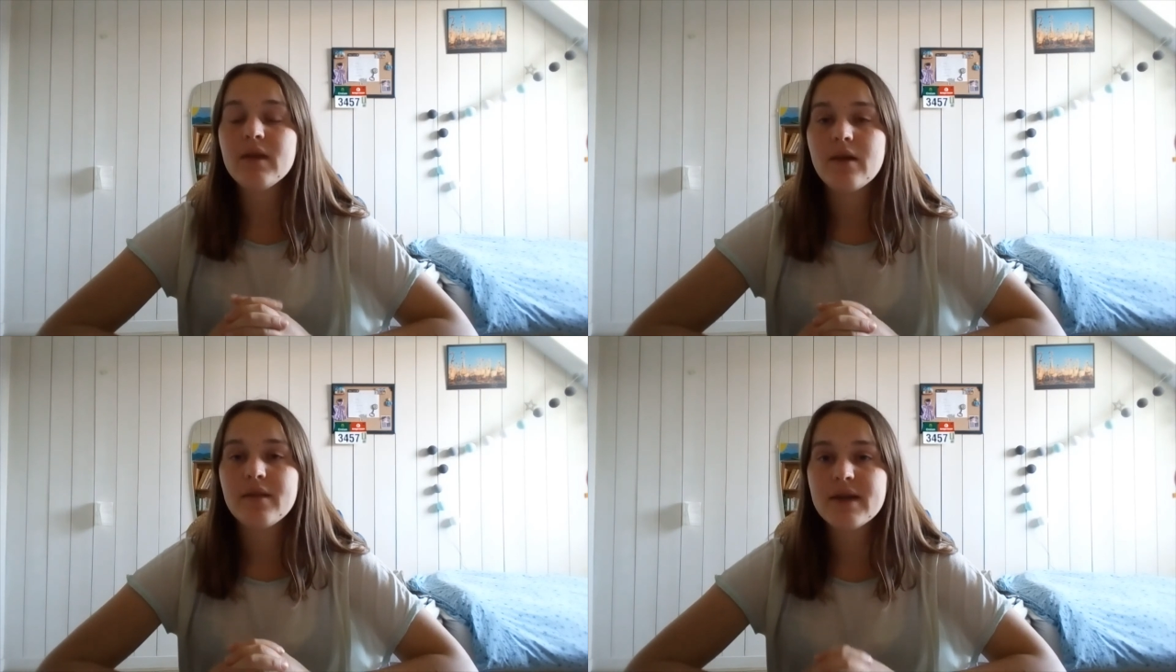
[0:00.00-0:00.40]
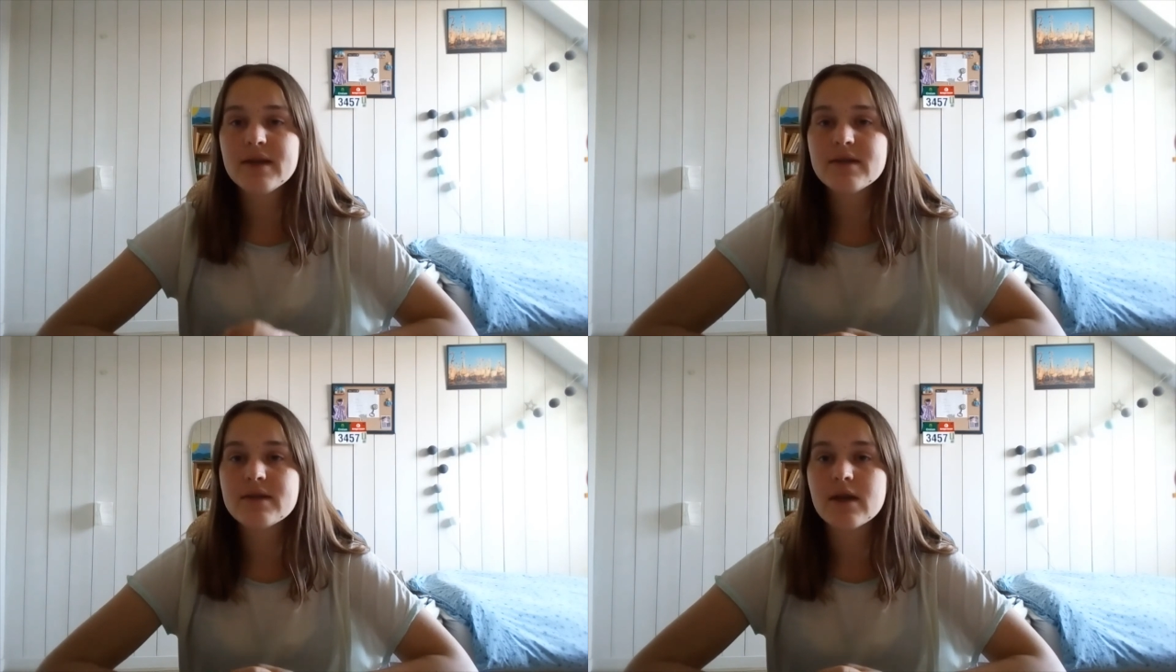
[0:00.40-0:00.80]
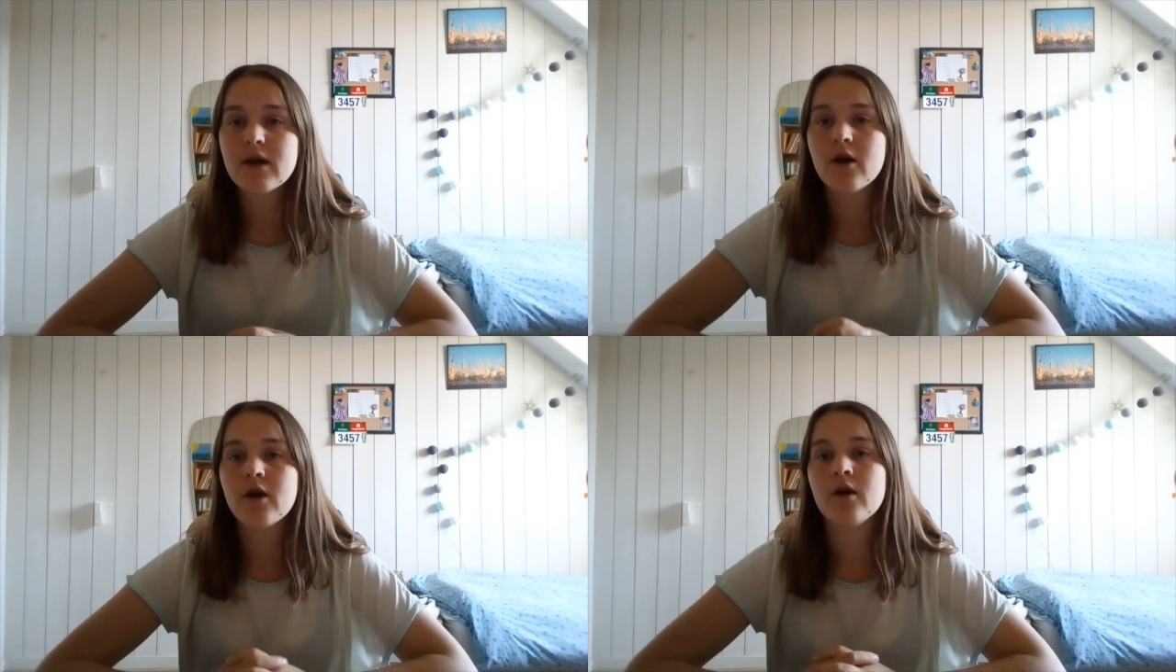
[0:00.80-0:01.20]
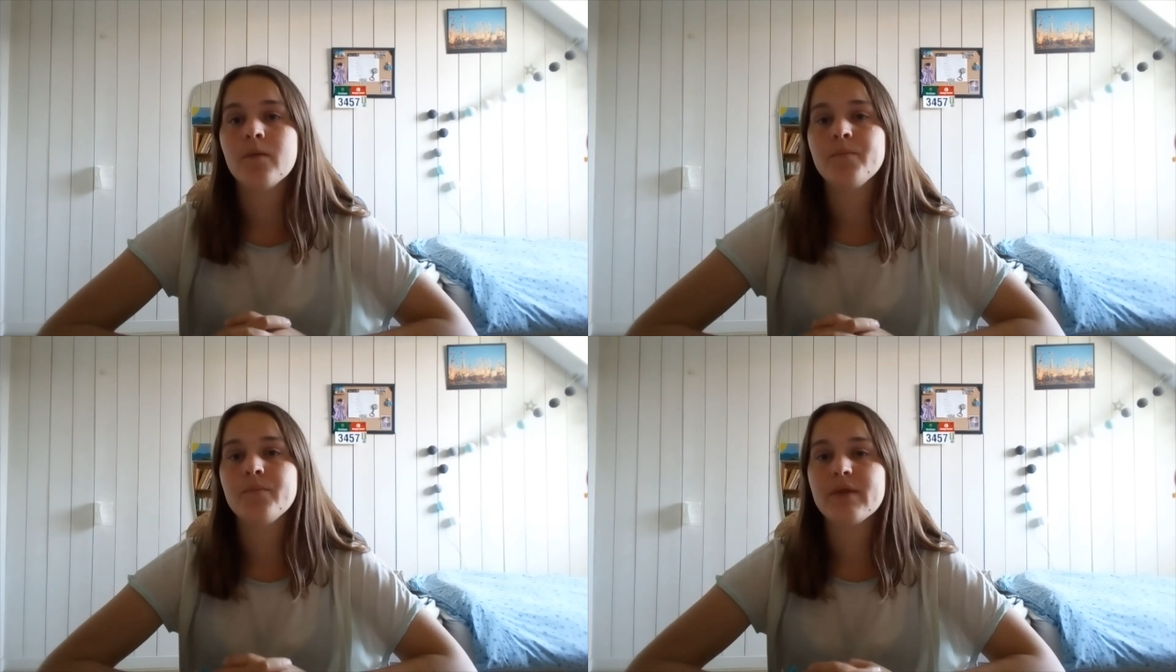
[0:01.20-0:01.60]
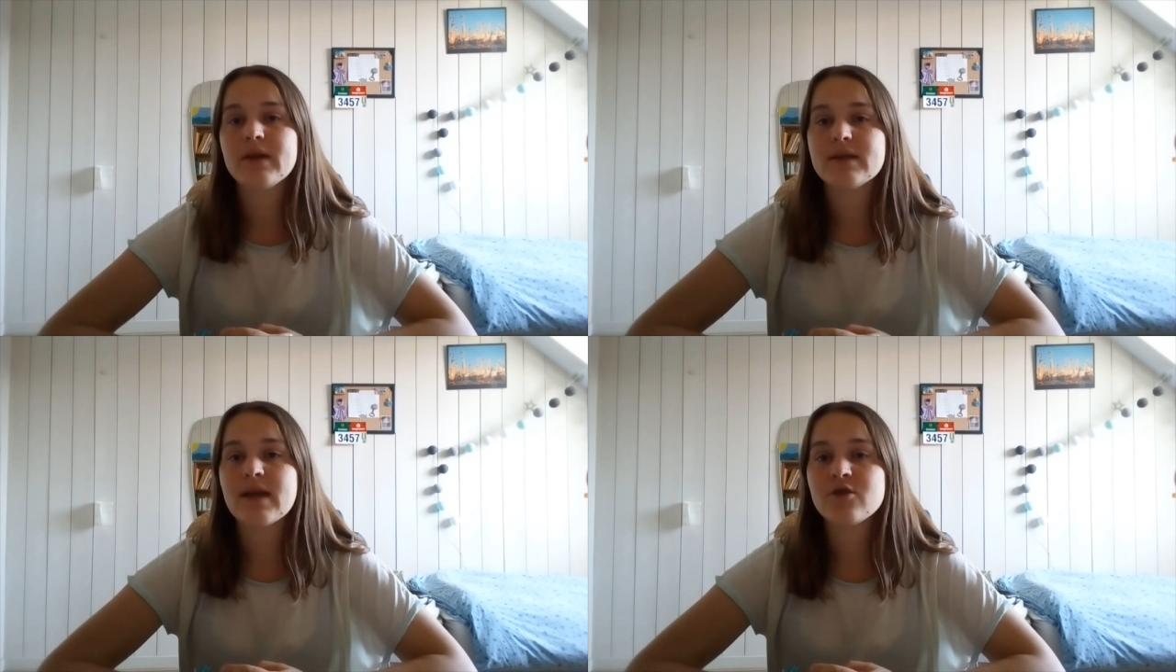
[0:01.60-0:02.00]
This
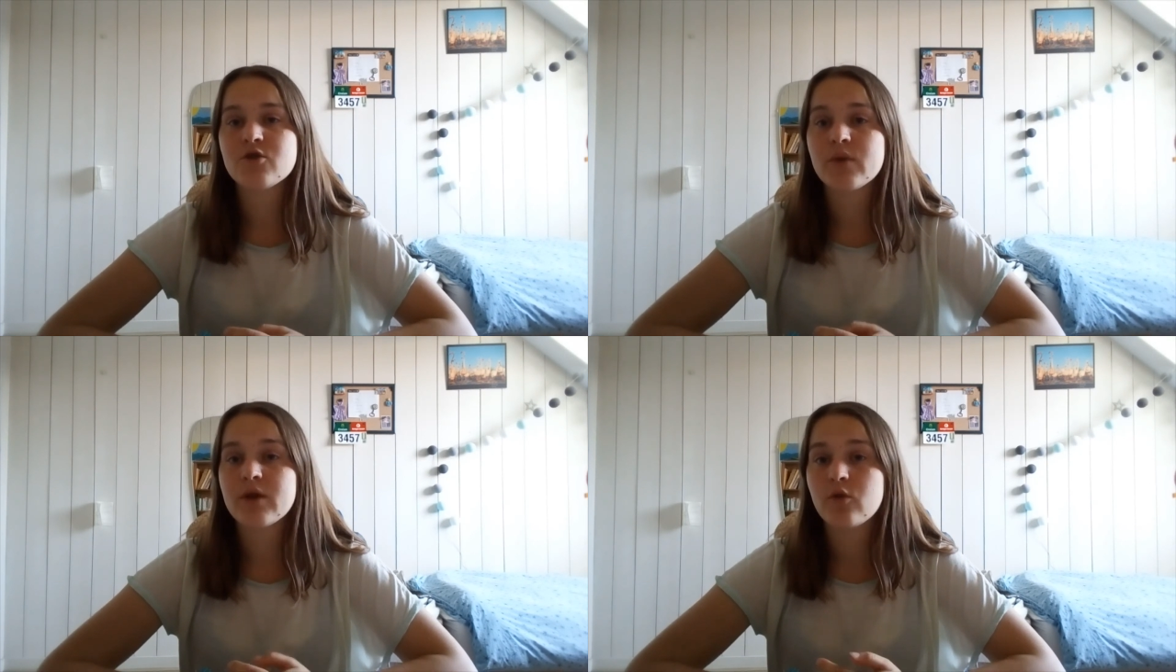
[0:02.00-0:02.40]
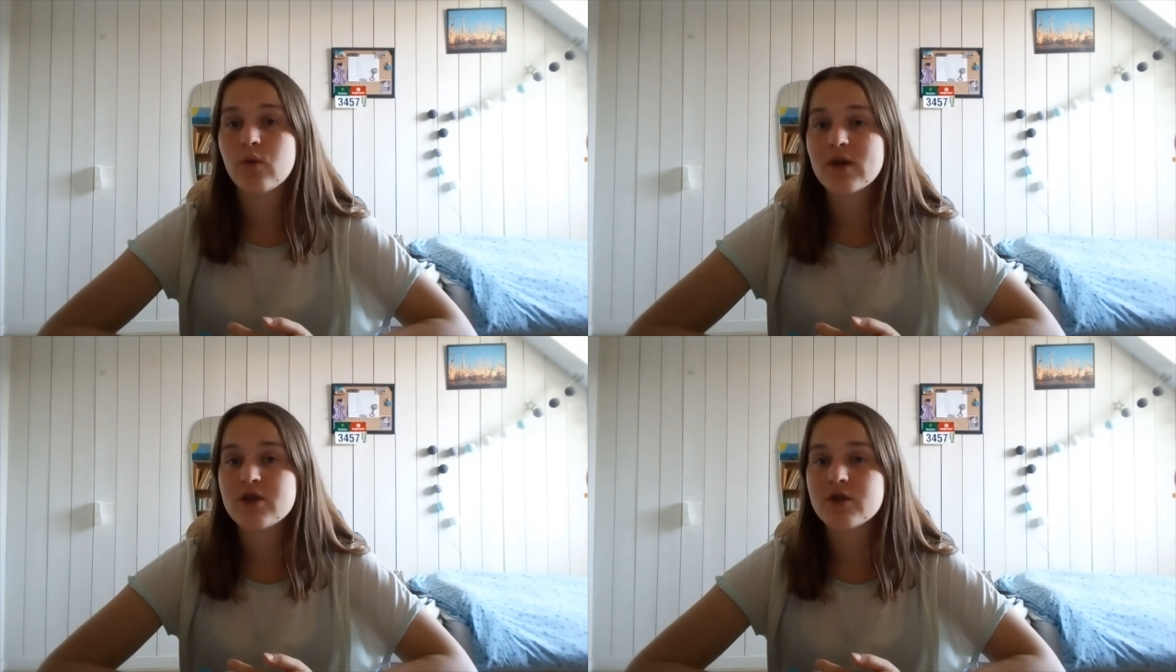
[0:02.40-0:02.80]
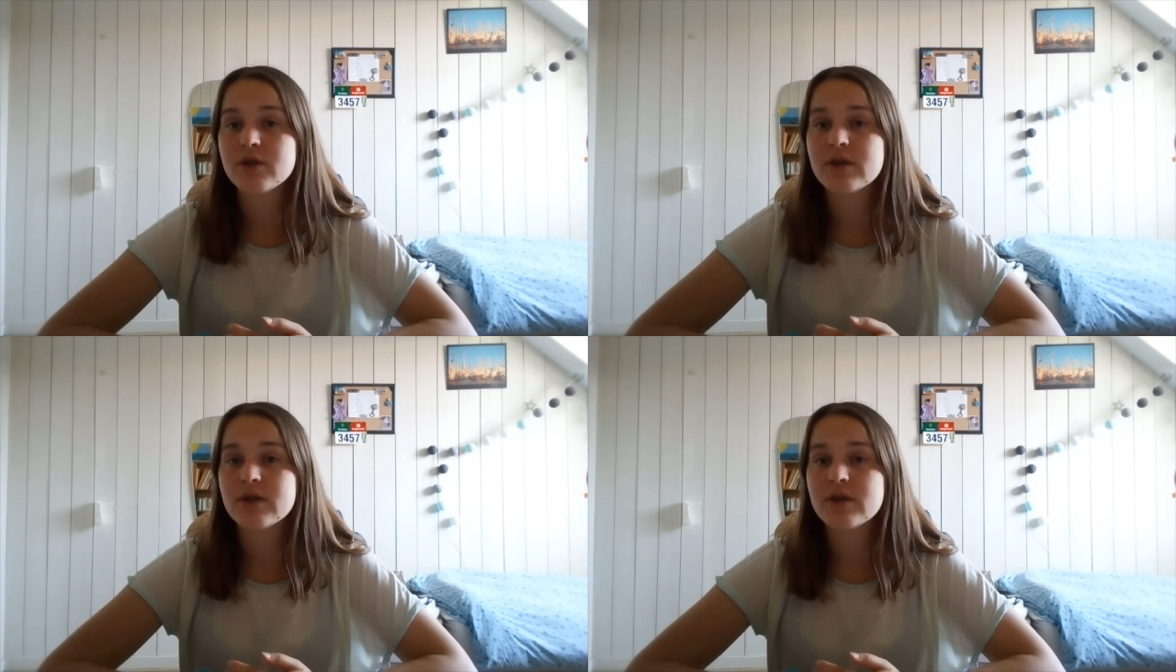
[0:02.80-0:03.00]
is answering the question,